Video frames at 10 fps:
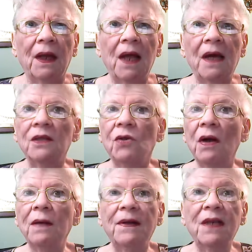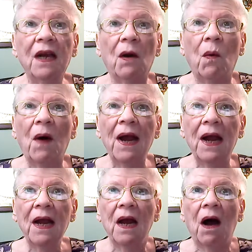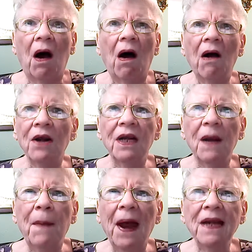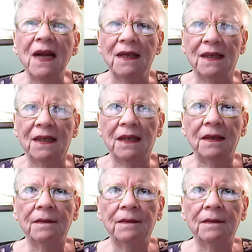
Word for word: that is going to be taken away our independence.